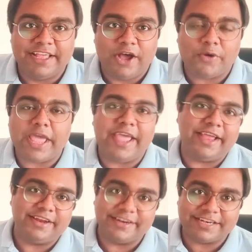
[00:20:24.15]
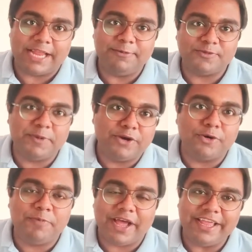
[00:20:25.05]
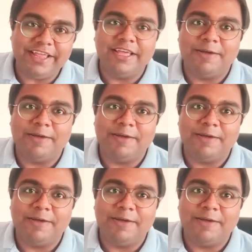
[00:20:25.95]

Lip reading: Okay, time to bid goodbye.